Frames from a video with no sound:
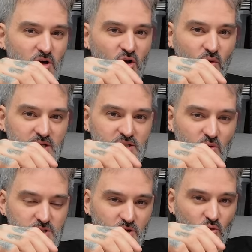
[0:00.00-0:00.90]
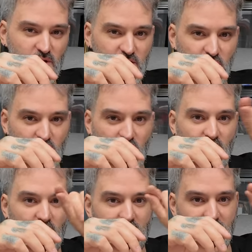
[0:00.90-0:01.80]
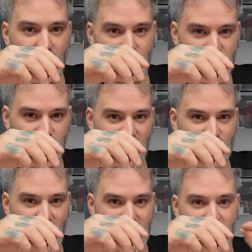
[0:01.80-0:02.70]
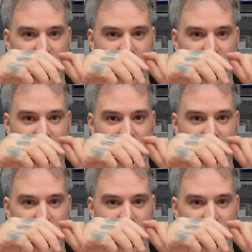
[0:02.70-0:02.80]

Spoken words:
I always do. What's it called when you look a line, then a big space,